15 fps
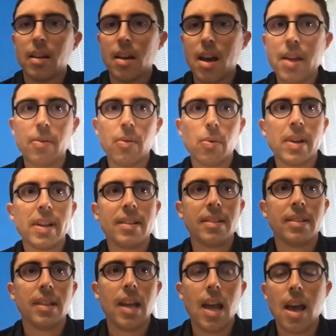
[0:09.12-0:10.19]
Hi,
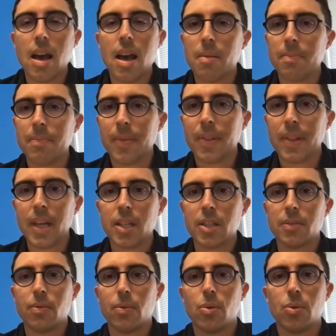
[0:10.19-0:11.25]
everyone. Thanks
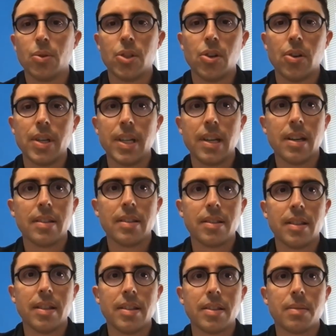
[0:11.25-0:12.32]
for joining us
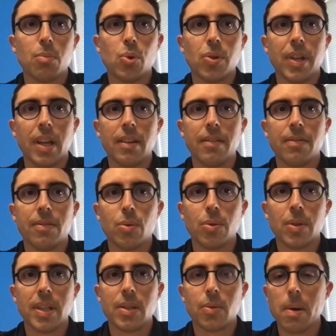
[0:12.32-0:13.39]
this morning for
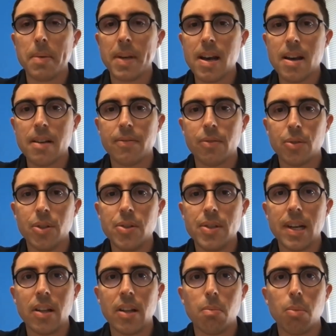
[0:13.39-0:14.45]
this webinar for New
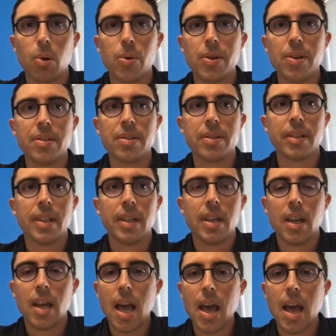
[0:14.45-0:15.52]
Zealand employers.
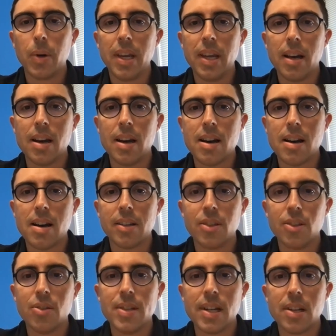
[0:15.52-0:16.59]
We are
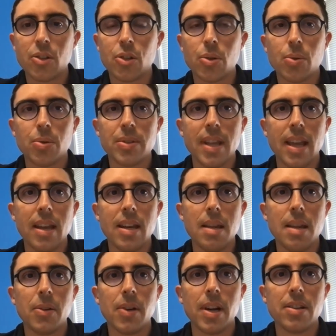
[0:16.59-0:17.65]
New Zealand Shores, an
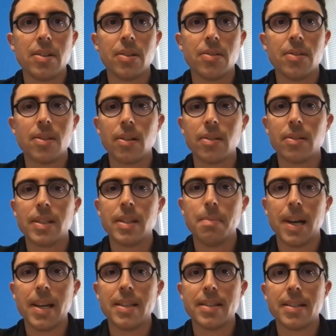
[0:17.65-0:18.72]
immigration consultancy
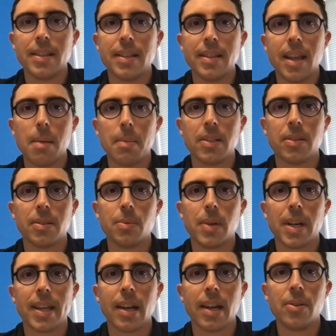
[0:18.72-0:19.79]
based in Hamilton,
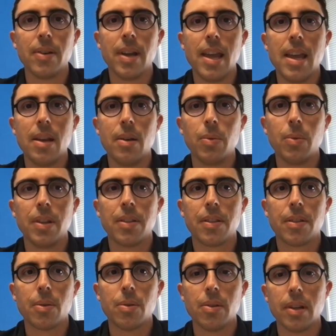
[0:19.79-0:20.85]
Waikato, and we
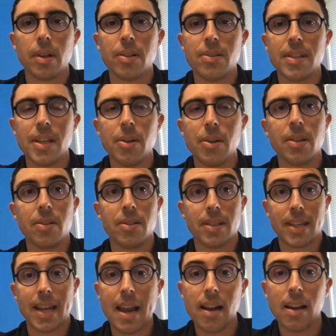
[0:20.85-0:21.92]
thought, considering the
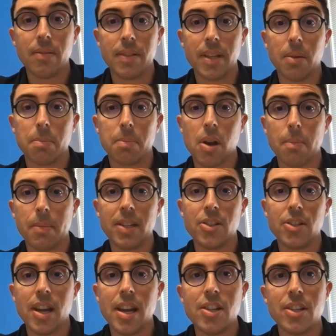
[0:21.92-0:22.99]
scale of the upcoming
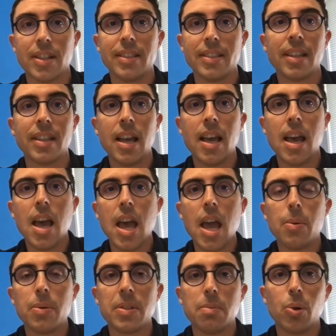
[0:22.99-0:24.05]
changes, it
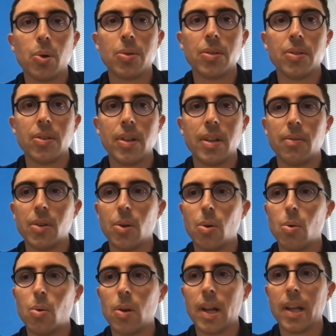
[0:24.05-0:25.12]
was important to give you
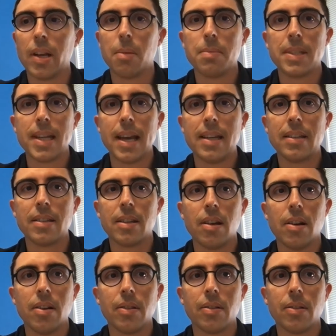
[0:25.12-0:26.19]
all an update
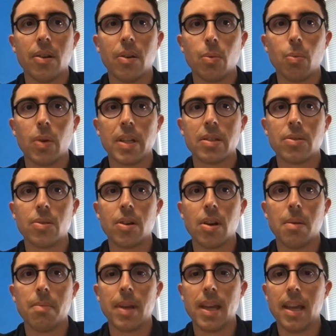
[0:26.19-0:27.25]
on what's to
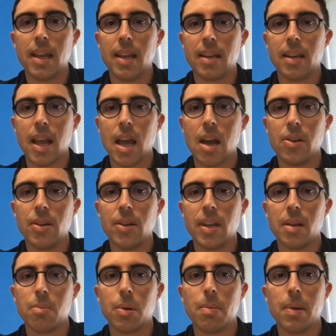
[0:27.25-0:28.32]
come and how you
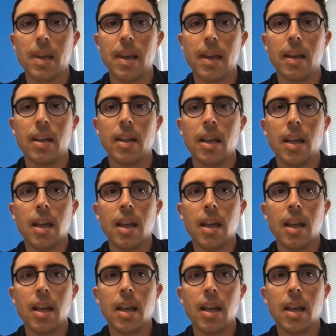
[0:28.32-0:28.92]
can prepare.